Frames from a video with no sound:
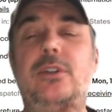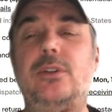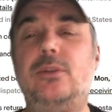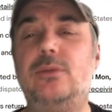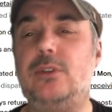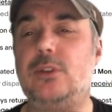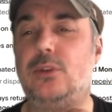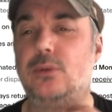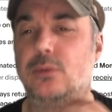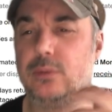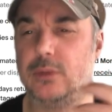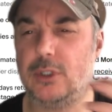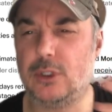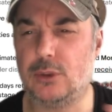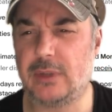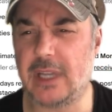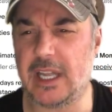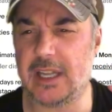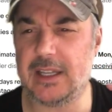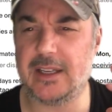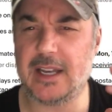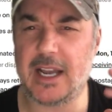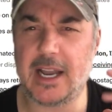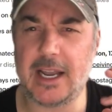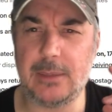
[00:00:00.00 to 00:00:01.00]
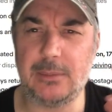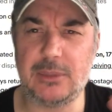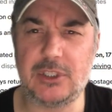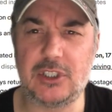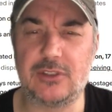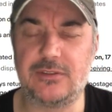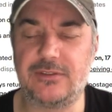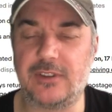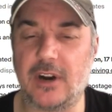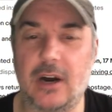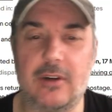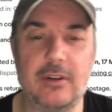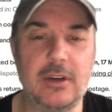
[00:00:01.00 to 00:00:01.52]
you'll get the names
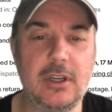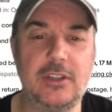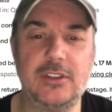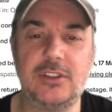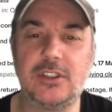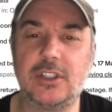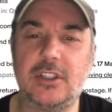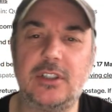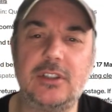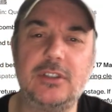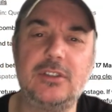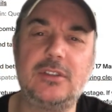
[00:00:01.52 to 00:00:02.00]
Trifari, because